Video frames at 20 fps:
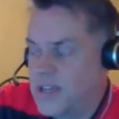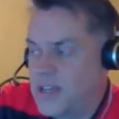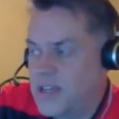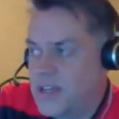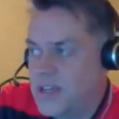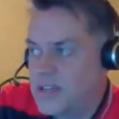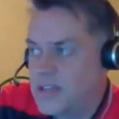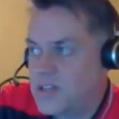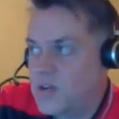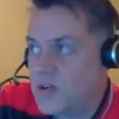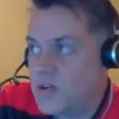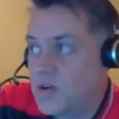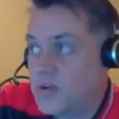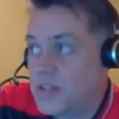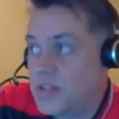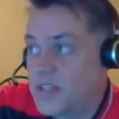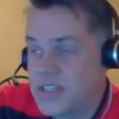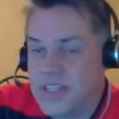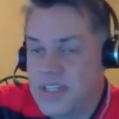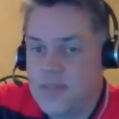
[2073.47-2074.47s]
So, I mean, the
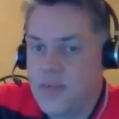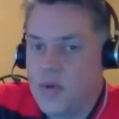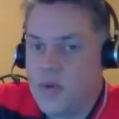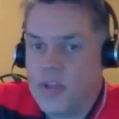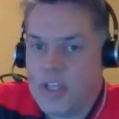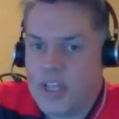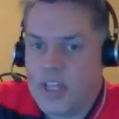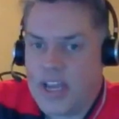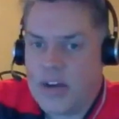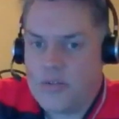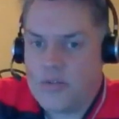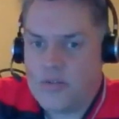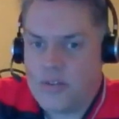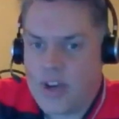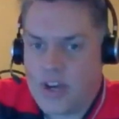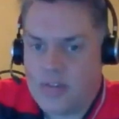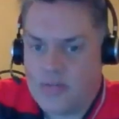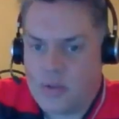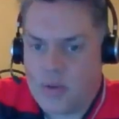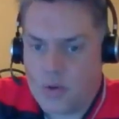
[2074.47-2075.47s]
team only allowed
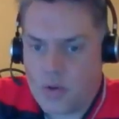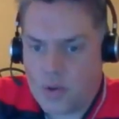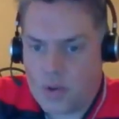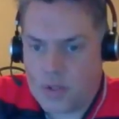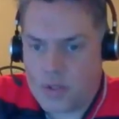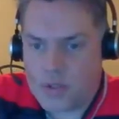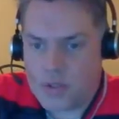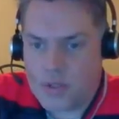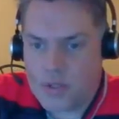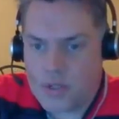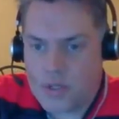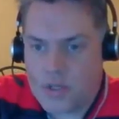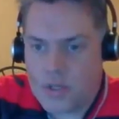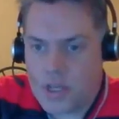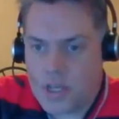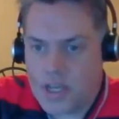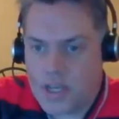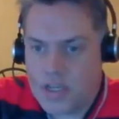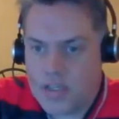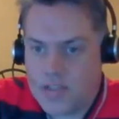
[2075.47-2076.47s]
5 goals,
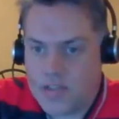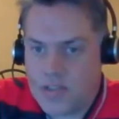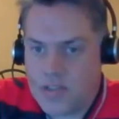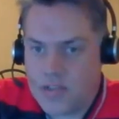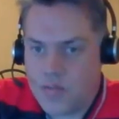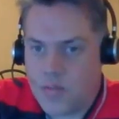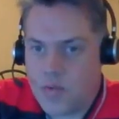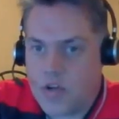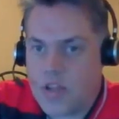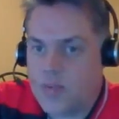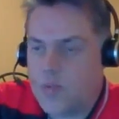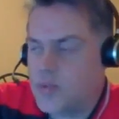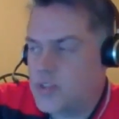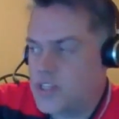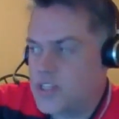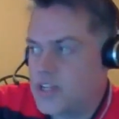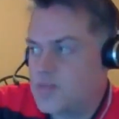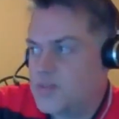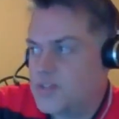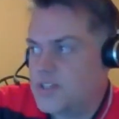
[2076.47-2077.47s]
and since one of them was an
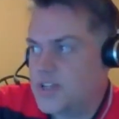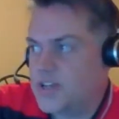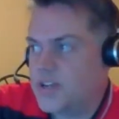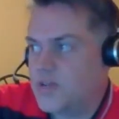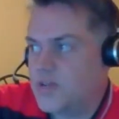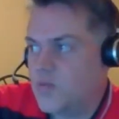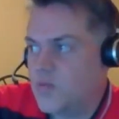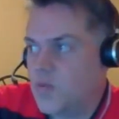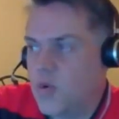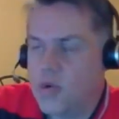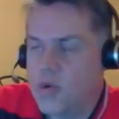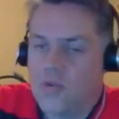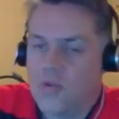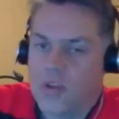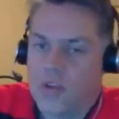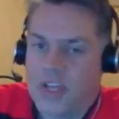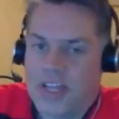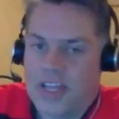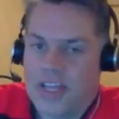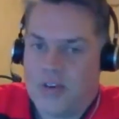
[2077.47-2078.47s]
empty netter, Ward only
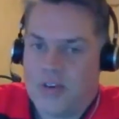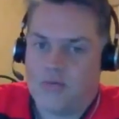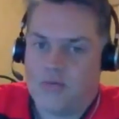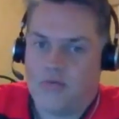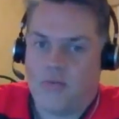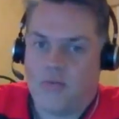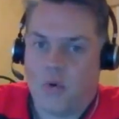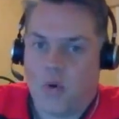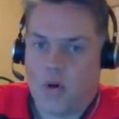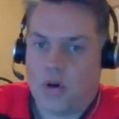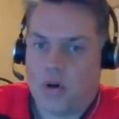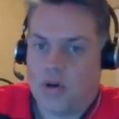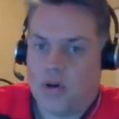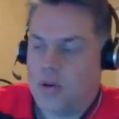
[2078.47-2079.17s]
allowed 4.